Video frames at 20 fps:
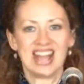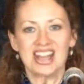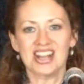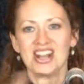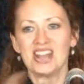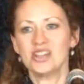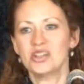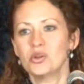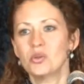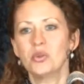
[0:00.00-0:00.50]
and,
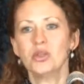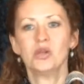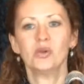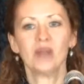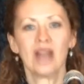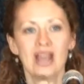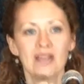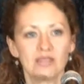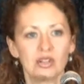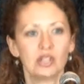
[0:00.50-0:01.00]
and you know, we
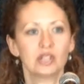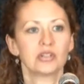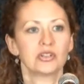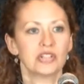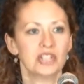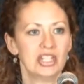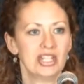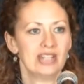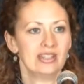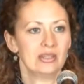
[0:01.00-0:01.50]
don't have
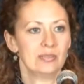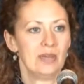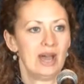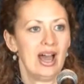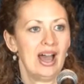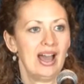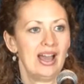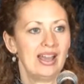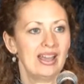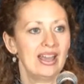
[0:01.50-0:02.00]
clergy in the
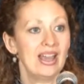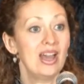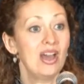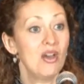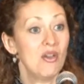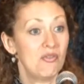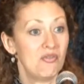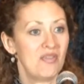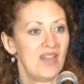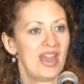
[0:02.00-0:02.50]
Baha'i
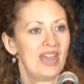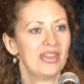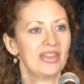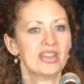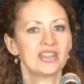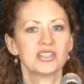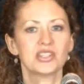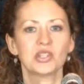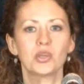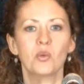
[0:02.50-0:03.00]

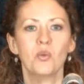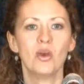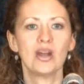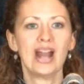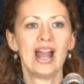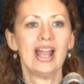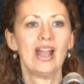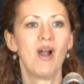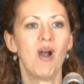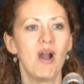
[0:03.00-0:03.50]
faith, and so
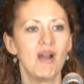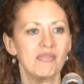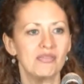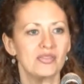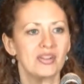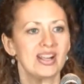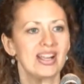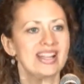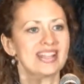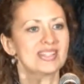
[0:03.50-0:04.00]
what I
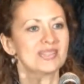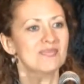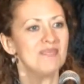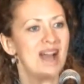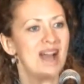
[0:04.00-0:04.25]
offer is